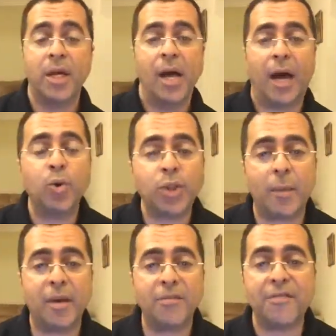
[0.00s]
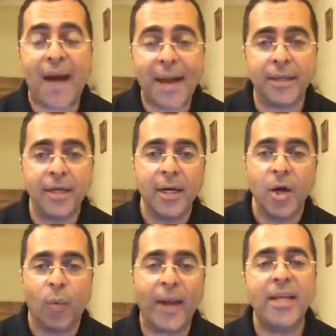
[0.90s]
and who should have been fired
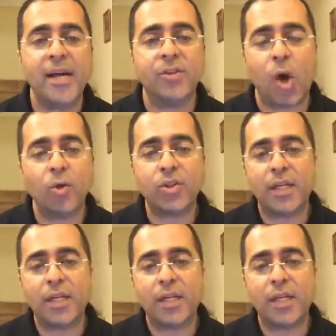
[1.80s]
when he announced